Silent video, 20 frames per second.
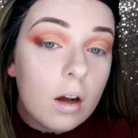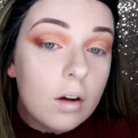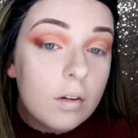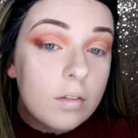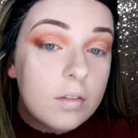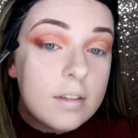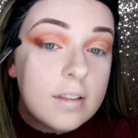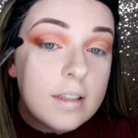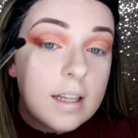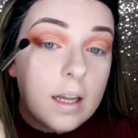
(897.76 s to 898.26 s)

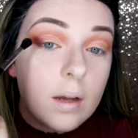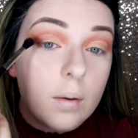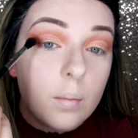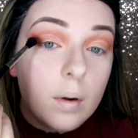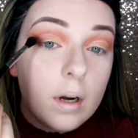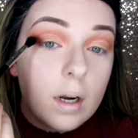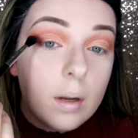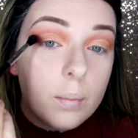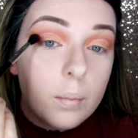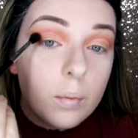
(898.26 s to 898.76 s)
Obviously,
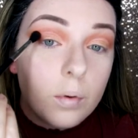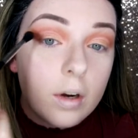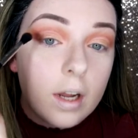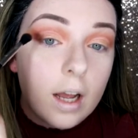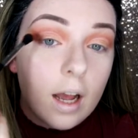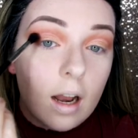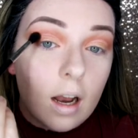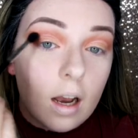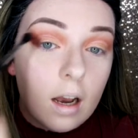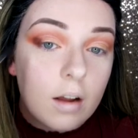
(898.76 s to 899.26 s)
when I bought
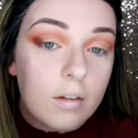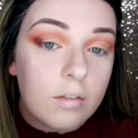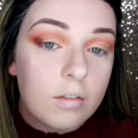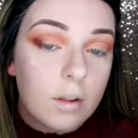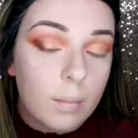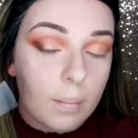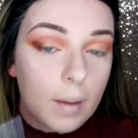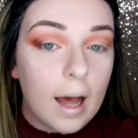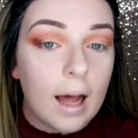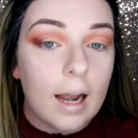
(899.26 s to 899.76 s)
it, I
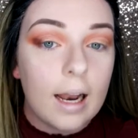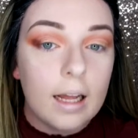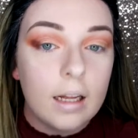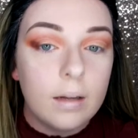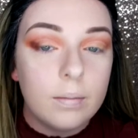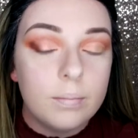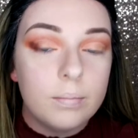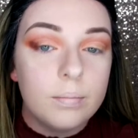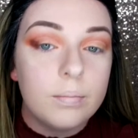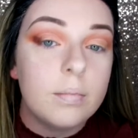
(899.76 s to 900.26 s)
loved the
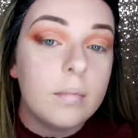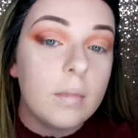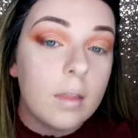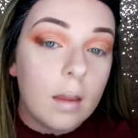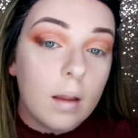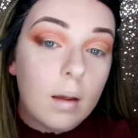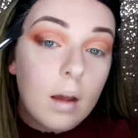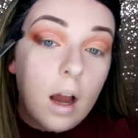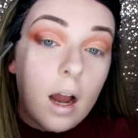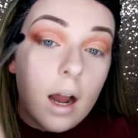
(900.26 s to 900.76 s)
palette.
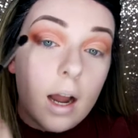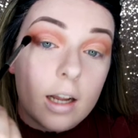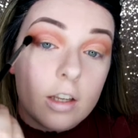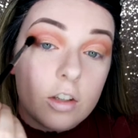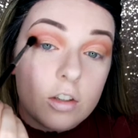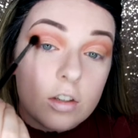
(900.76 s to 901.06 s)
I